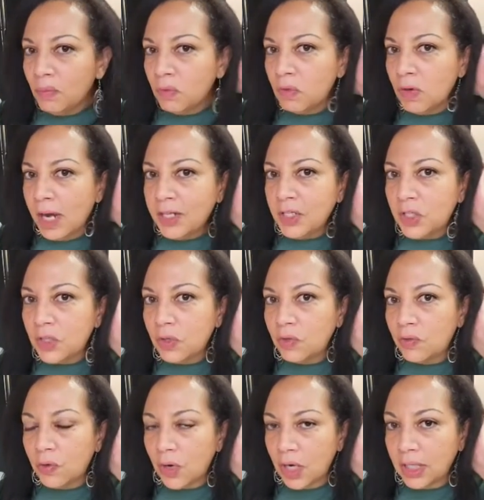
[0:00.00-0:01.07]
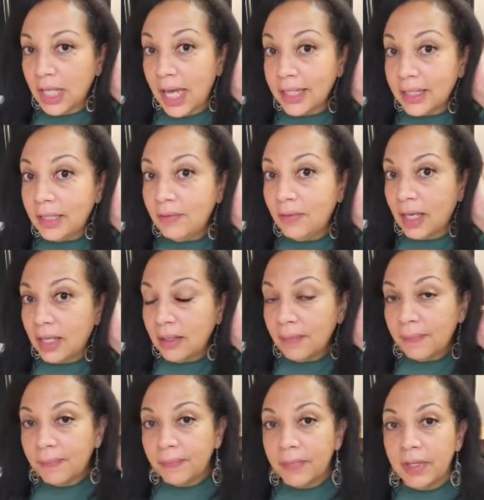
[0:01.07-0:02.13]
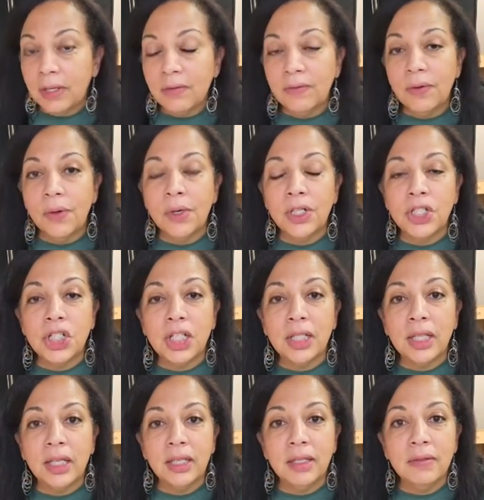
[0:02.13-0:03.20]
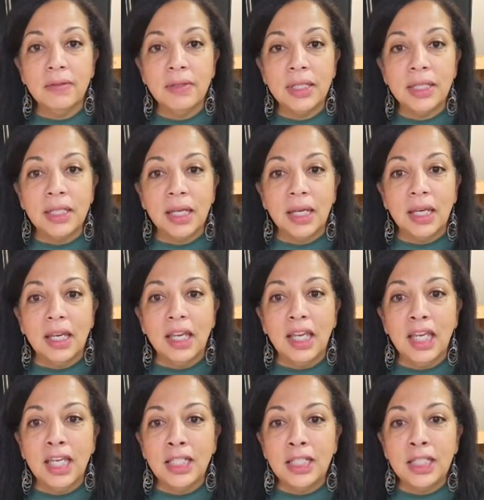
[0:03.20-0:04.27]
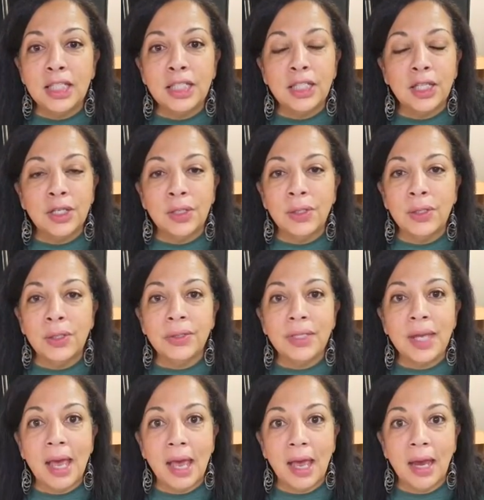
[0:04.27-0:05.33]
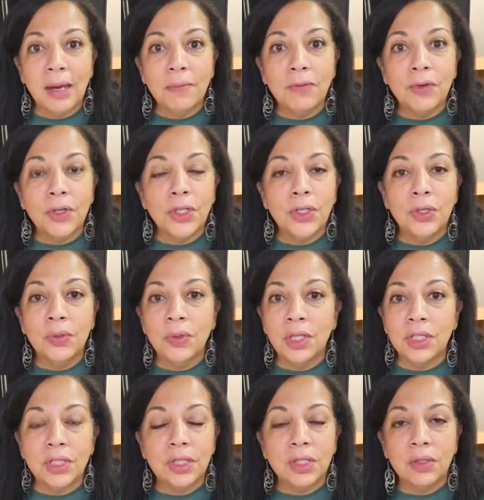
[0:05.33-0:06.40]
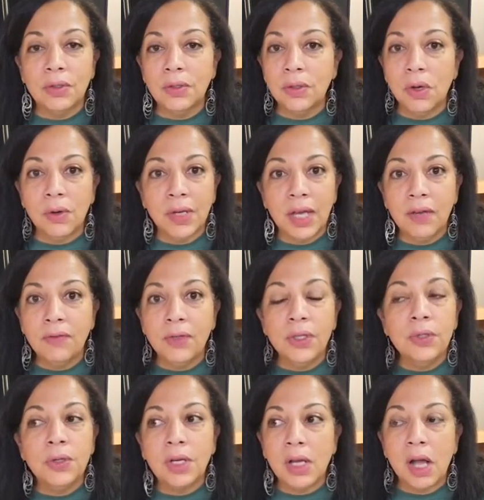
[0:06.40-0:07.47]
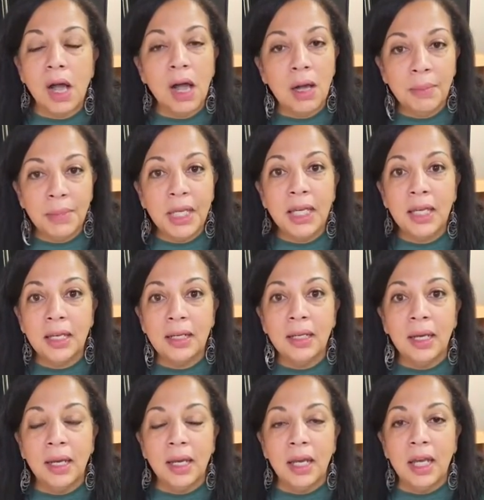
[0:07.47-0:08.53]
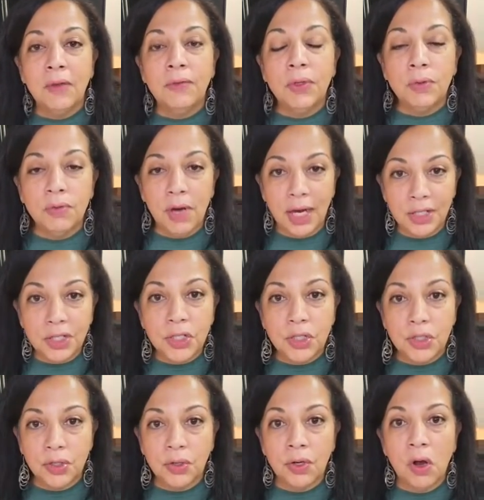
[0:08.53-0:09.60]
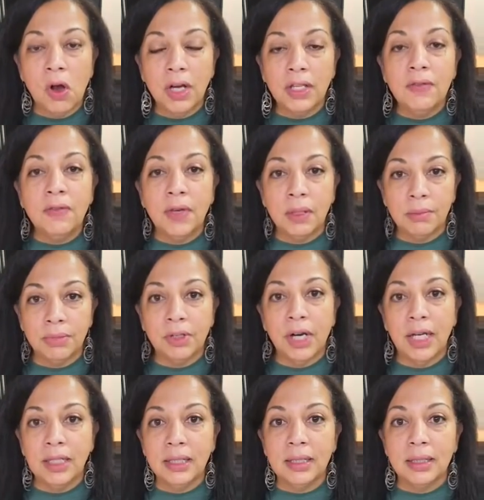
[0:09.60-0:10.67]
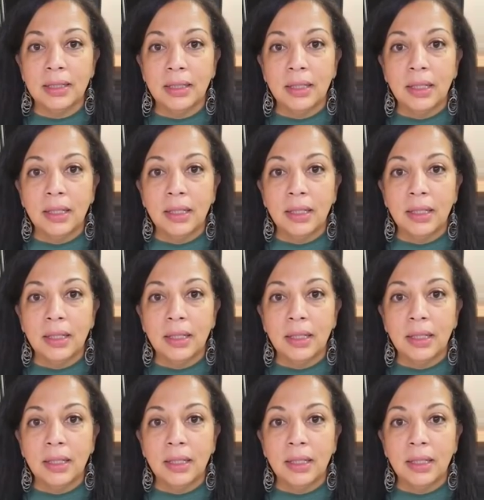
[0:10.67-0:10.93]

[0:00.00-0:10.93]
registered for our last event for She Lives, it's still time for you. It's still okay for you to come in if you registered on Eventbrite.